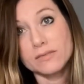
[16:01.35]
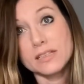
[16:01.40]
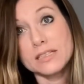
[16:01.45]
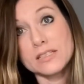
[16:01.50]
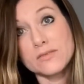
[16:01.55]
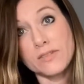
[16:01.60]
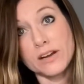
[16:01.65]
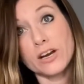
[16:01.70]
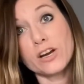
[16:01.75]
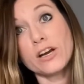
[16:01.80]

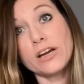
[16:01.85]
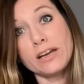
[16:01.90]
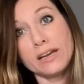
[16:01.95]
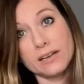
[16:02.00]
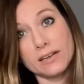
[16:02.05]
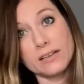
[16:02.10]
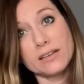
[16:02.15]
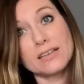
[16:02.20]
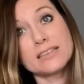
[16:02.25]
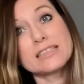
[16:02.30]
It's
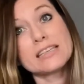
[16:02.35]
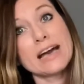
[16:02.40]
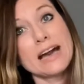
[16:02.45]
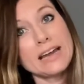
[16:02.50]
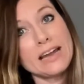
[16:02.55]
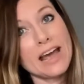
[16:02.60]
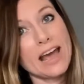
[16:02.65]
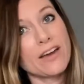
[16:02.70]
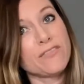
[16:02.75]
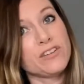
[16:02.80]
kind
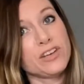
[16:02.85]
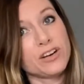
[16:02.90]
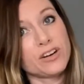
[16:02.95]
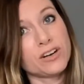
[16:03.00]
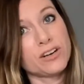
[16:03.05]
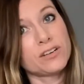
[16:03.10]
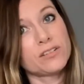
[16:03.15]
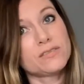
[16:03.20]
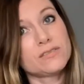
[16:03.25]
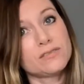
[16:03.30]
of
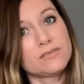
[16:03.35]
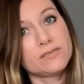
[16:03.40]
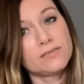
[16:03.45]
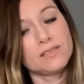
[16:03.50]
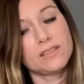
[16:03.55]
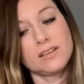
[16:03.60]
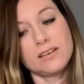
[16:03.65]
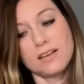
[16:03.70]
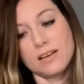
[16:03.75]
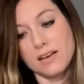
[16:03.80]
heavier.
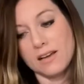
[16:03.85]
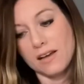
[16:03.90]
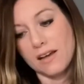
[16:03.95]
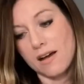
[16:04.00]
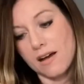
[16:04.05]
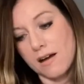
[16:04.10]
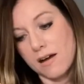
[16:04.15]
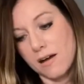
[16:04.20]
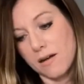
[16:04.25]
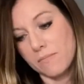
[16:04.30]

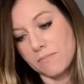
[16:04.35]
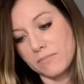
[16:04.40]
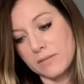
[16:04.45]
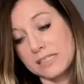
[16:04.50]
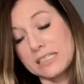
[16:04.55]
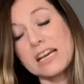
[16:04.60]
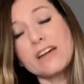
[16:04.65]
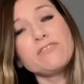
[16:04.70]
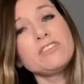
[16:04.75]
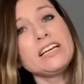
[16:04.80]
It's
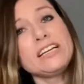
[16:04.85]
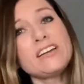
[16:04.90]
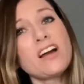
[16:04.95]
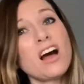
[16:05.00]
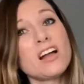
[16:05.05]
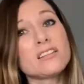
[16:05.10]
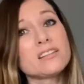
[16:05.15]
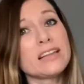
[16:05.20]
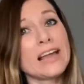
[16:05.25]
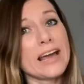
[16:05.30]
definitely
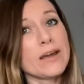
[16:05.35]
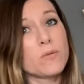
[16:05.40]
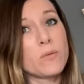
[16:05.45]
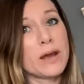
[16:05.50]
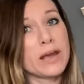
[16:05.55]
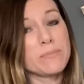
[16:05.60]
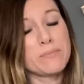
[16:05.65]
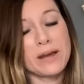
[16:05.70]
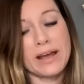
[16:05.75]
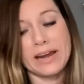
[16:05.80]
not
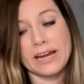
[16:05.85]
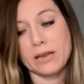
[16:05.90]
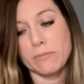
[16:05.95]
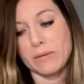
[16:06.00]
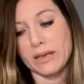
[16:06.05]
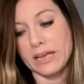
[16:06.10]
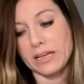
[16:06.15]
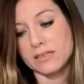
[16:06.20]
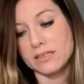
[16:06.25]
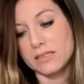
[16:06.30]
lightweight by any
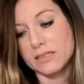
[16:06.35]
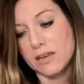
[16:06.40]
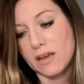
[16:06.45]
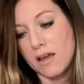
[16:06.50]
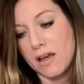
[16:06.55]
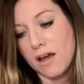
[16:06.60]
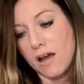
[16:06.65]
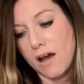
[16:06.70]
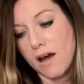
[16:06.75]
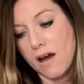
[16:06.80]
means,
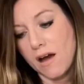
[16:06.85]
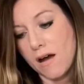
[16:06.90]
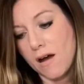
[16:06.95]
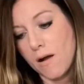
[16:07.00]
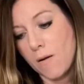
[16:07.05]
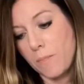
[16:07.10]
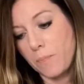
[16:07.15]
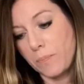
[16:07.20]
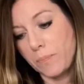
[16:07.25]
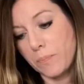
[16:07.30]

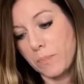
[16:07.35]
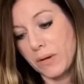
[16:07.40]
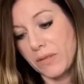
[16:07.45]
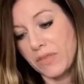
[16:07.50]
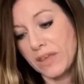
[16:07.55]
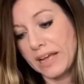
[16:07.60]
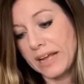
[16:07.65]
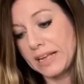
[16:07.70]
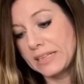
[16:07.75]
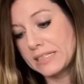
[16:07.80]
but
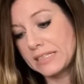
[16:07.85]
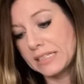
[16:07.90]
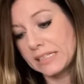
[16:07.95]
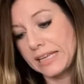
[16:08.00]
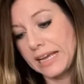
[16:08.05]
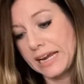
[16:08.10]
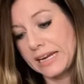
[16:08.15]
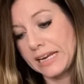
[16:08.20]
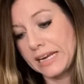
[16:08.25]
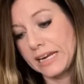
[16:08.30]
the
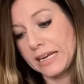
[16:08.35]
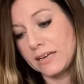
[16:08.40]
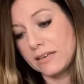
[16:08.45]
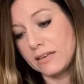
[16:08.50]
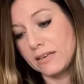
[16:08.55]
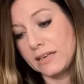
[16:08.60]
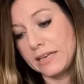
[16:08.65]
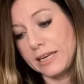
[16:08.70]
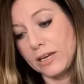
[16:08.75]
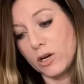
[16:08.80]
insulating
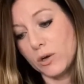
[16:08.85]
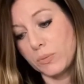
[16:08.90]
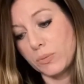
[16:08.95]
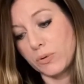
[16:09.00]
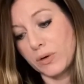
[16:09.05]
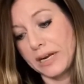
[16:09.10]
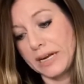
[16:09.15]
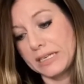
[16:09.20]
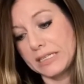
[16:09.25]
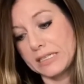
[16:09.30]

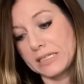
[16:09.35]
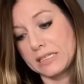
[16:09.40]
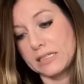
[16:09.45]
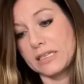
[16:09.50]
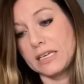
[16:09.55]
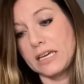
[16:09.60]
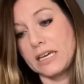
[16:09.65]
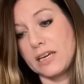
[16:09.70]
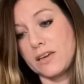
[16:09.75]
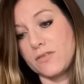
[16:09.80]
neoprene
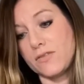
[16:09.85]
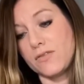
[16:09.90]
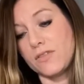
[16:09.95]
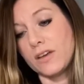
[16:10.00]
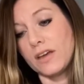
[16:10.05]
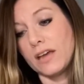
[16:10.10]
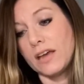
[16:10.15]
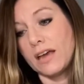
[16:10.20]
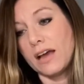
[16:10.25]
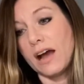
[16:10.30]
sleeve,
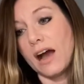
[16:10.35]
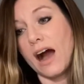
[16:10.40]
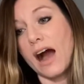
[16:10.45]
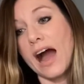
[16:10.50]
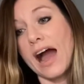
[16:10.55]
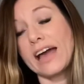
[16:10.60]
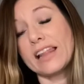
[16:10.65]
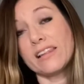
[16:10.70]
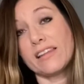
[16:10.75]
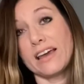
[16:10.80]

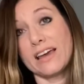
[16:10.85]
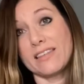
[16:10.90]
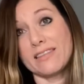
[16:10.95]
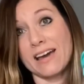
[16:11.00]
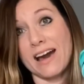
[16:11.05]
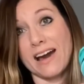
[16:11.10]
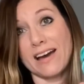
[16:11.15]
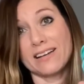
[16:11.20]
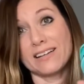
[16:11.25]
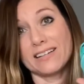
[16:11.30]
I like
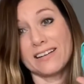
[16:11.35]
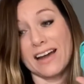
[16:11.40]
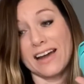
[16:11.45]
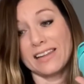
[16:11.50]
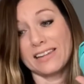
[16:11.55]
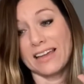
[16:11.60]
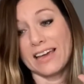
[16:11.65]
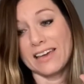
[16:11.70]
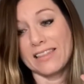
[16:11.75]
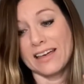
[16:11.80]
that. I
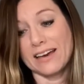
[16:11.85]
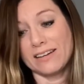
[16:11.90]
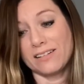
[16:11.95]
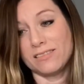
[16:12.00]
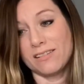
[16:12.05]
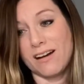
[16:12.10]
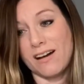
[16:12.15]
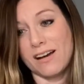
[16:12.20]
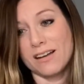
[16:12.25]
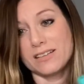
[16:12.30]
like that a
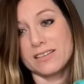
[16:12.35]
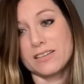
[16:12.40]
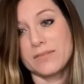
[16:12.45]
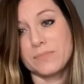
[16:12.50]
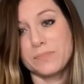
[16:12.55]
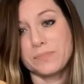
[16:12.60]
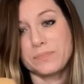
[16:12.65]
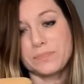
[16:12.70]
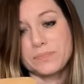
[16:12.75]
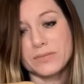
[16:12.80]
lot.
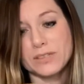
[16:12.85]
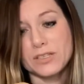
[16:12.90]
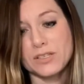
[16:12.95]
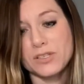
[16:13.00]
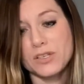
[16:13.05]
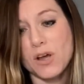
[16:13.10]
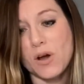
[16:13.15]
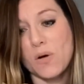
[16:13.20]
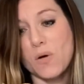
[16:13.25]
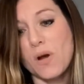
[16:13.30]

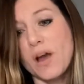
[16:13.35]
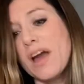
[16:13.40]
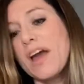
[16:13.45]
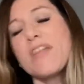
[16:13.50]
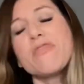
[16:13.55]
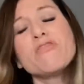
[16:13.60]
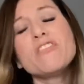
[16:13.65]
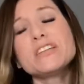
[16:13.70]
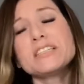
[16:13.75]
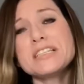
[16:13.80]
So
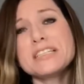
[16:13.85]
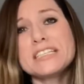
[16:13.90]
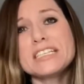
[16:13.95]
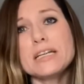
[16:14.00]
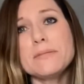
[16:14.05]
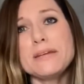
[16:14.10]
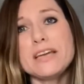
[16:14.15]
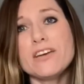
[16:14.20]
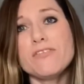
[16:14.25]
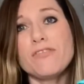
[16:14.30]
this is
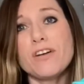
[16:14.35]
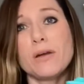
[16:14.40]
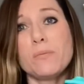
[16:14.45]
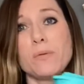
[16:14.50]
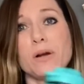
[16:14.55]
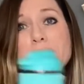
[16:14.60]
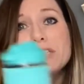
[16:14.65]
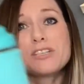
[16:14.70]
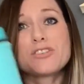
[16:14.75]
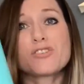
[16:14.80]
gonna be a fun
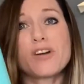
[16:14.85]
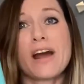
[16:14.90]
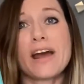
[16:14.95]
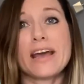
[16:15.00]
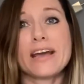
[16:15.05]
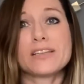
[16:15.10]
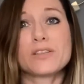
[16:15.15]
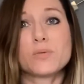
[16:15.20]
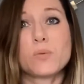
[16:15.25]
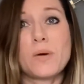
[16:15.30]
one to try
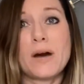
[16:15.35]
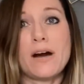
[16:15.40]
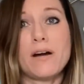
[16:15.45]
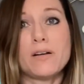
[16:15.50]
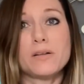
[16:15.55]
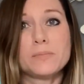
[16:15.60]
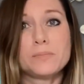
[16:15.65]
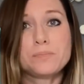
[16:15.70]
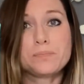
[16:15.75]
as well.